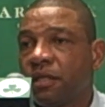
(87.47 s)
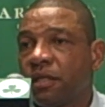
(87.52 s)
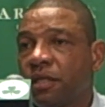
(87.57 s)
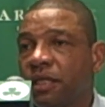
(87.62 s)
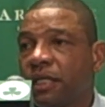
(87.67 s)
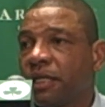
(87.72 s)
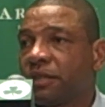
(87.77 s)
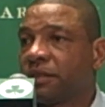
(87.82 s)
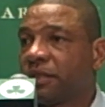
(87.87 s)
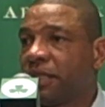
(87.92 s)

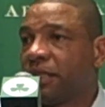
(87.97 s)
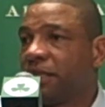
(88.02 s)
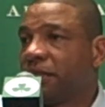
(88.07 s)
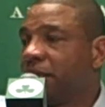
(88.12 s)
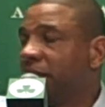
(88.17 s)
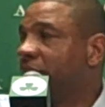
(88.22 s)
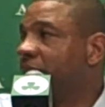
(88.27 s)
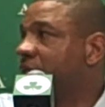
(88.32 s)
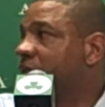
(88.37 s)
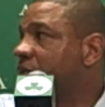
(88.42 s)
it doesn't get
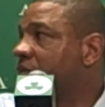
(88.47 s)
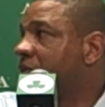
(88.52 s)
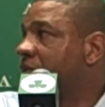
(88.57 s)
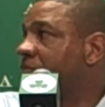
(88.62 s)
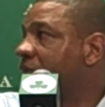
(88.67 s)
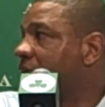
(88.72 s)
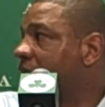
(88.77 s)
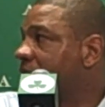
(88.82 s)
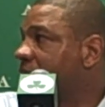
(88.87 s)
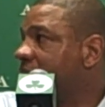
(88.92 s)
any easier. We
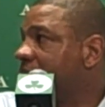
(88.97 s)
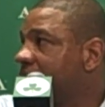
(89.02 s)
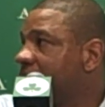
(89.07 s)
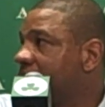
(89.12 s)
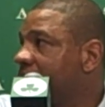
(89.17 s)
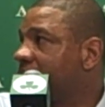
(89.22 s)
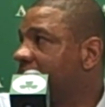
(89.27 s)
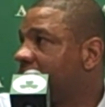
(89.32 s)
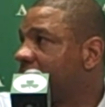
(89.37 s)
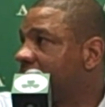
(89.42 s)
play a pretty
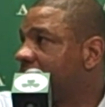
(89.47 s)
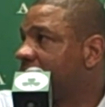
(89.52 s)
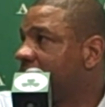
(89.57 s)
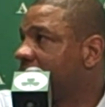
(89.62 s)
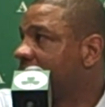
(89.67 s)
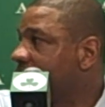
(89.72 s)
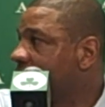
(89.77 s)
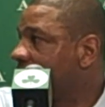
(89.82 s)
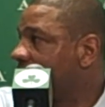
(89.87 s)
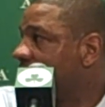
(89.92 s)
good guard
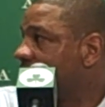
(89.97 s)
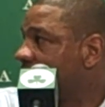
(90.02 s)
next game